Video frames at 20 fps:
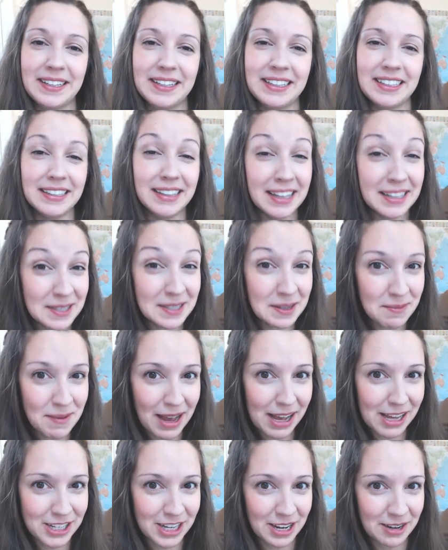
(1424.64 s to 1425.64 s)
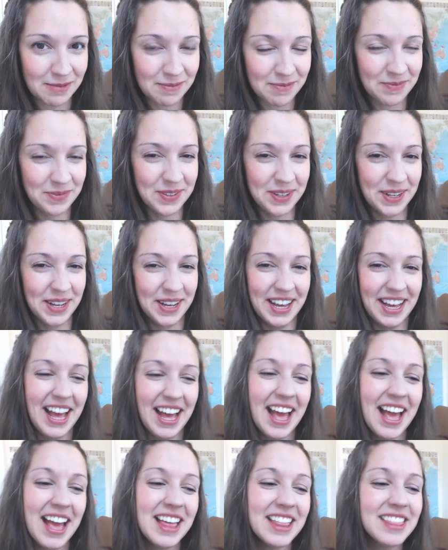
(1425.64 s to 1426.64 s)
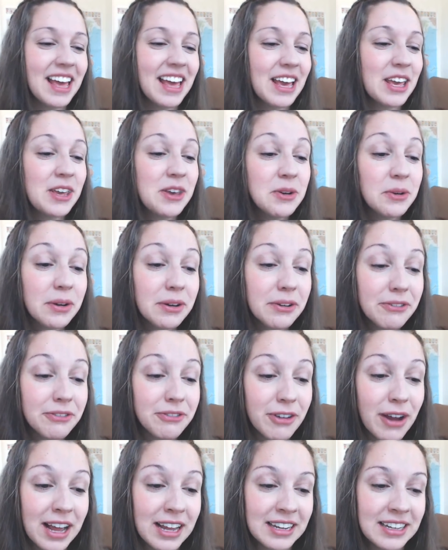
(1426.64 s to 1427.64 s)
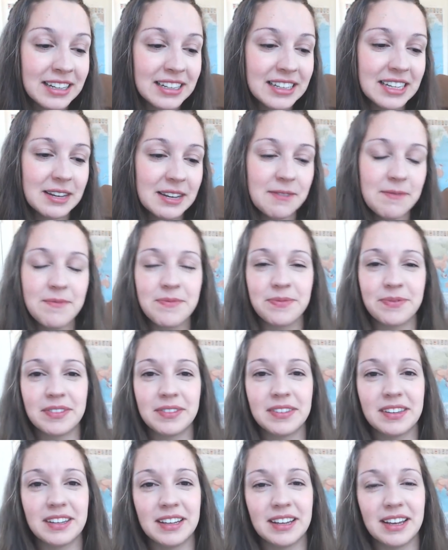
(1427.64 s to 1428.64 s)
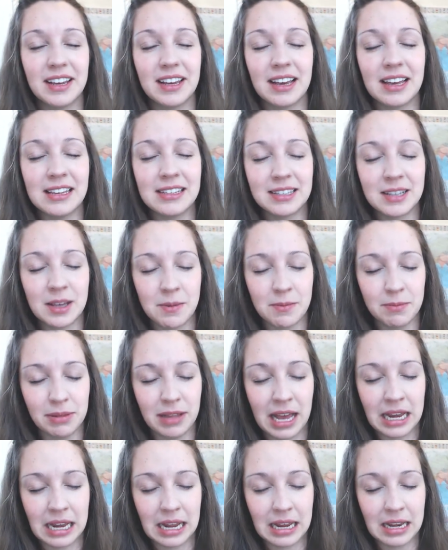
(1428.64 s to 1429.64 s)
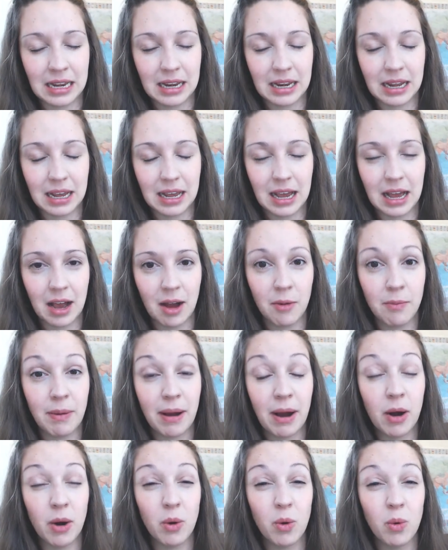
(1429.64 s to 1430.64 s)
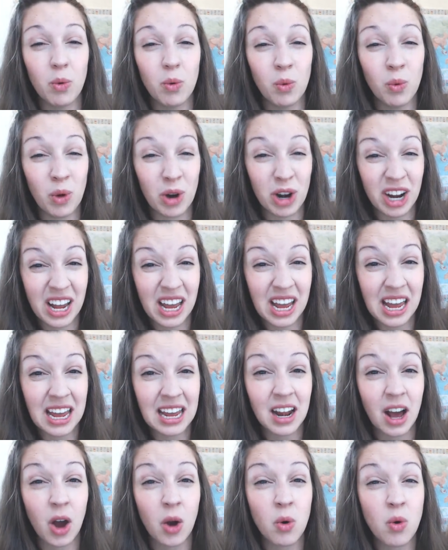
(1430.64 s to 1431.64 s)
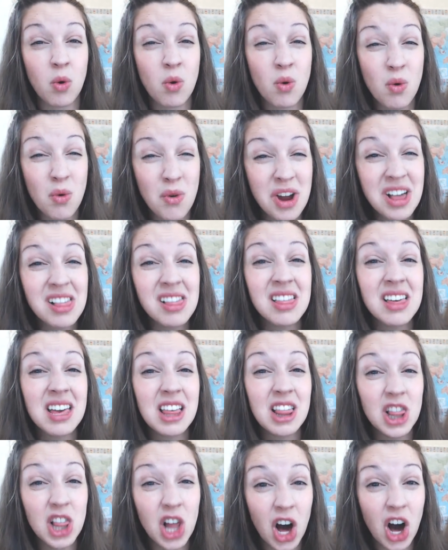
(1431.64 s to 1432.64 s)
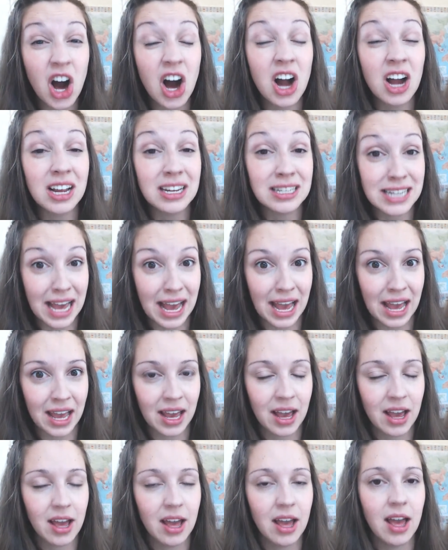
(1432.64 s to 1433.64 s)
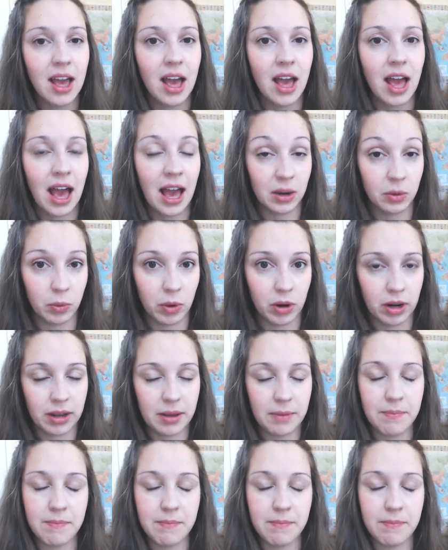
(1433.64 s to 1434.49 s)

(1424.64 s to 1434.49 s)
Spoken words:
Let's imagine that your friend is complaining about working a really long day at work.